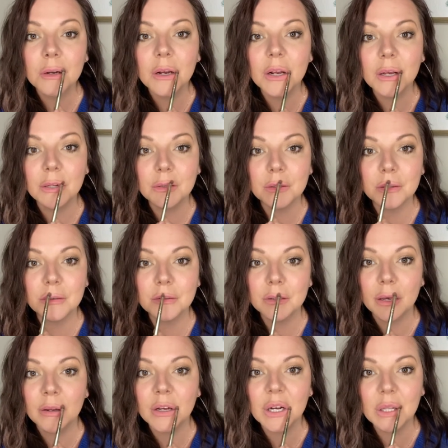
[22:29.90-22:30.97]
It's the
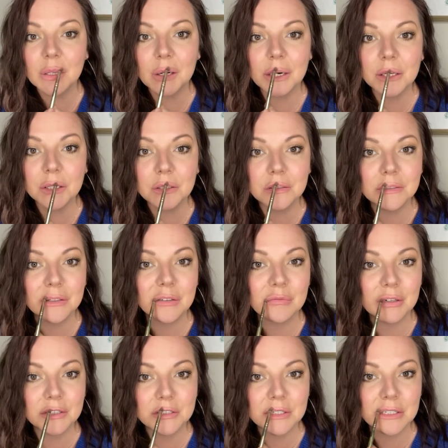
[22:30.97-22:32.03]
same color I use on
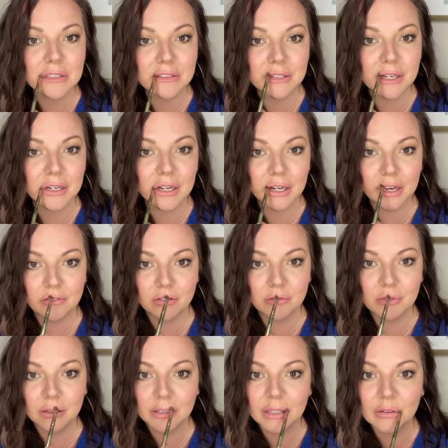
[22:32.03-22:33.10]
my cheeks and I have on
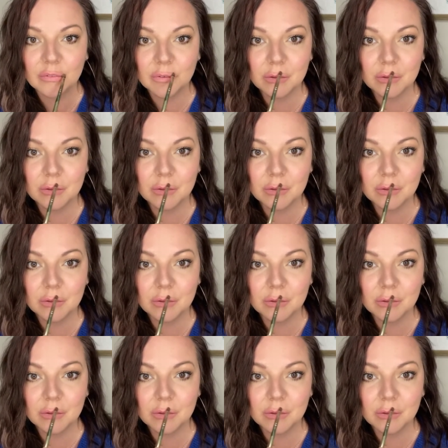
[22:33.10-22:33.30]
my lips.